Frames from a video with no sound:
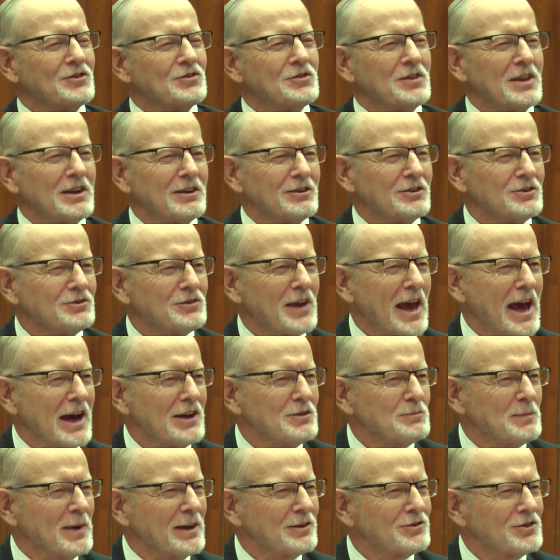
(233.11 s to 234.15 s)
There's
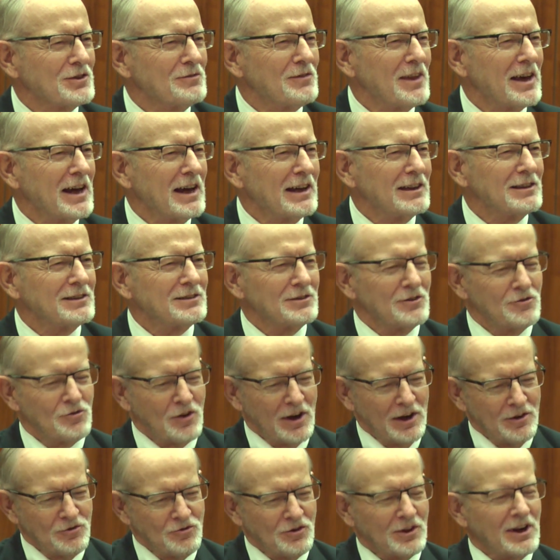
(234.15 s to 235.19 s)
aspects of that,
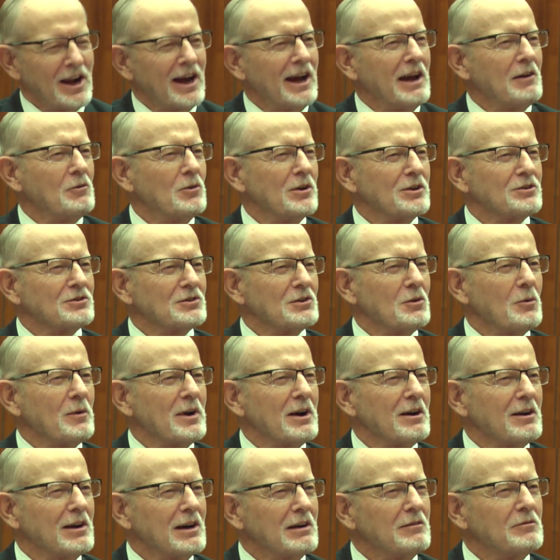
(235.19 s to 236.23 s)
Judge, that I wasn't
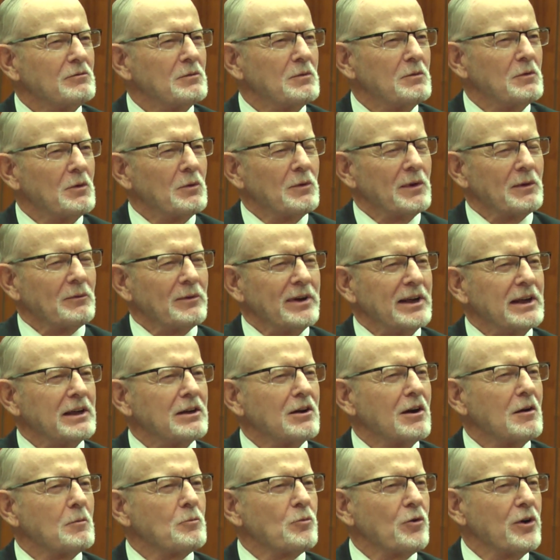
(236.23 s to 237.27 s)
aware of when we
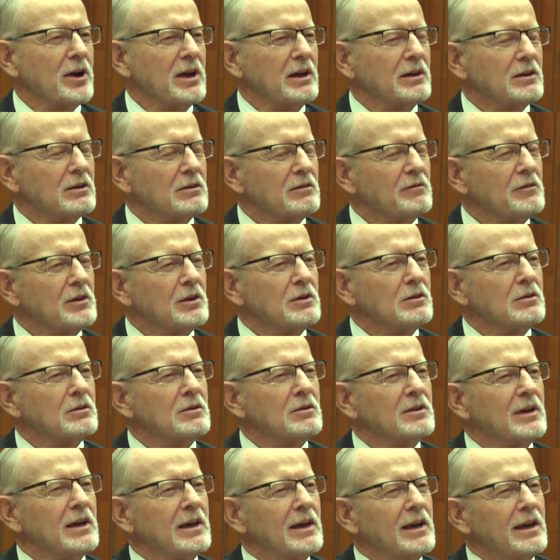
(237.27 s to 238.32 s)
did our pre-interview.
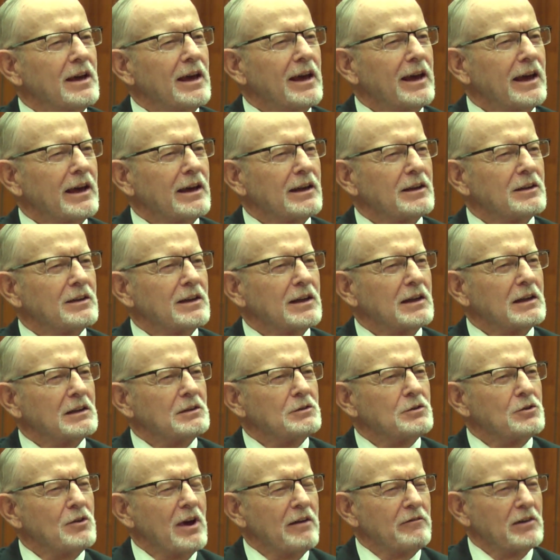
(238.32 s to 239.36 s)
Yeah.
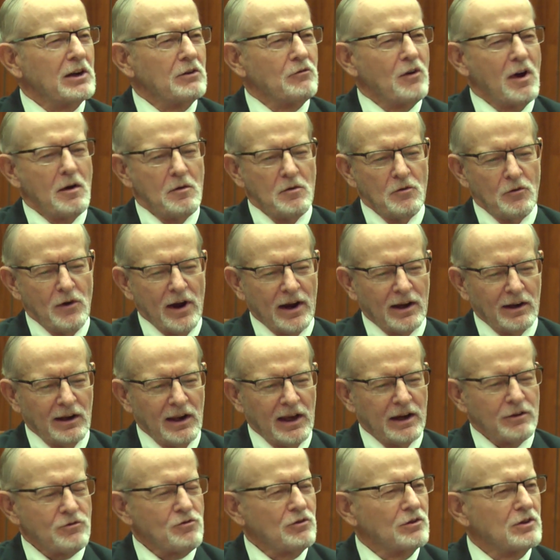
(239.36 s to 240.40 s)
And do you have any
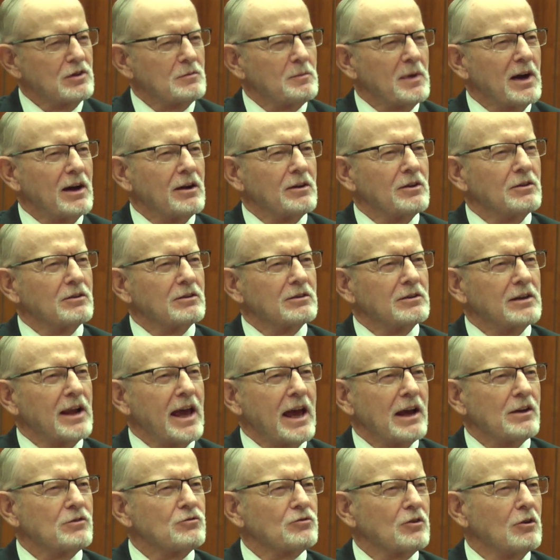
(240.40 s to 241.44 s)
recollections about your
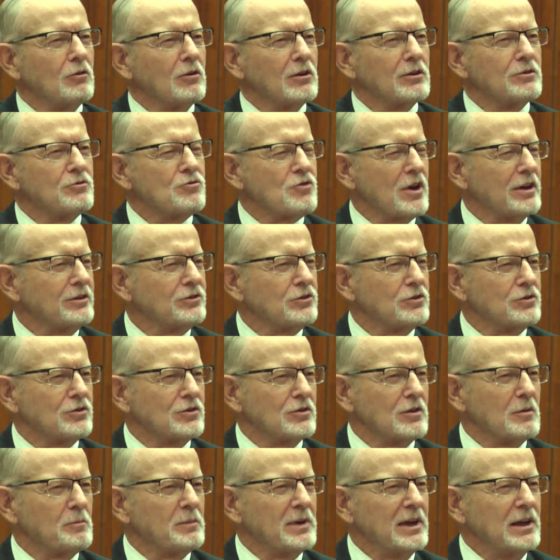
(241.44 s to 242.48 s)
dad's role as Justice
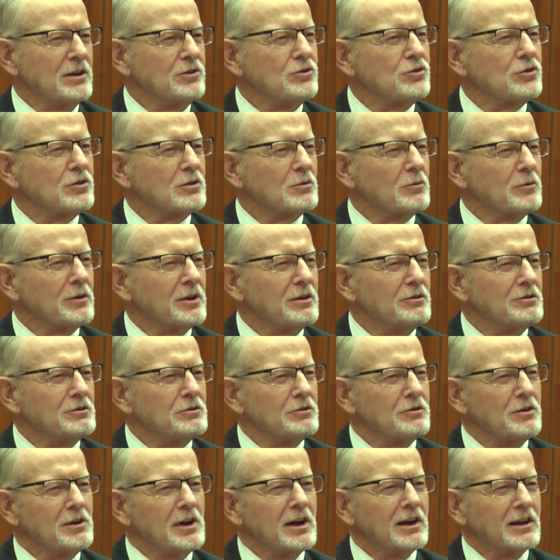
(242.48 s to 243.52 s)
of the Peace, or were you
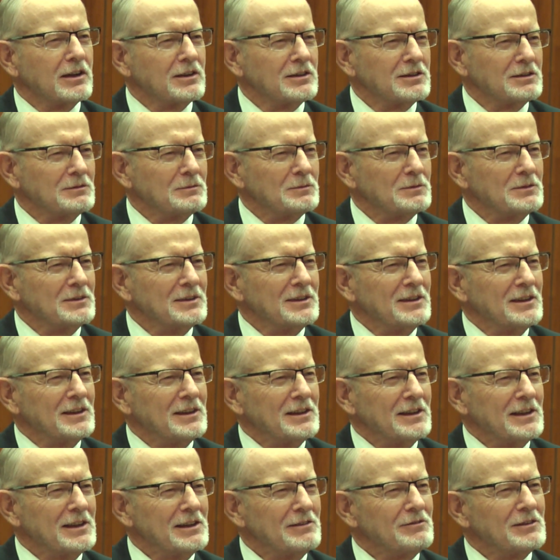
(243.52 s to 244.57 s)
too young to
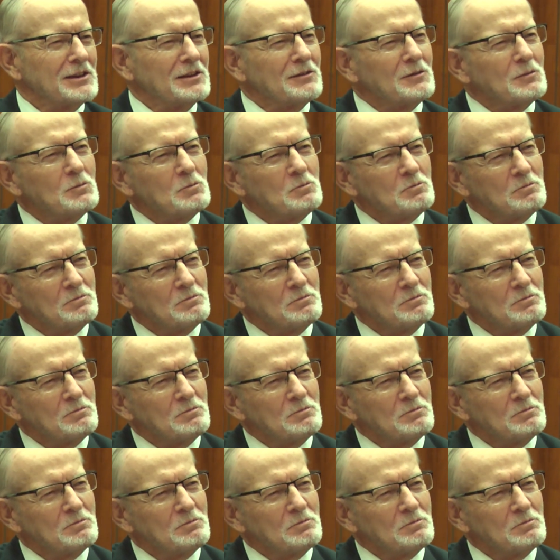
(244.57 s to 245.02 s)
even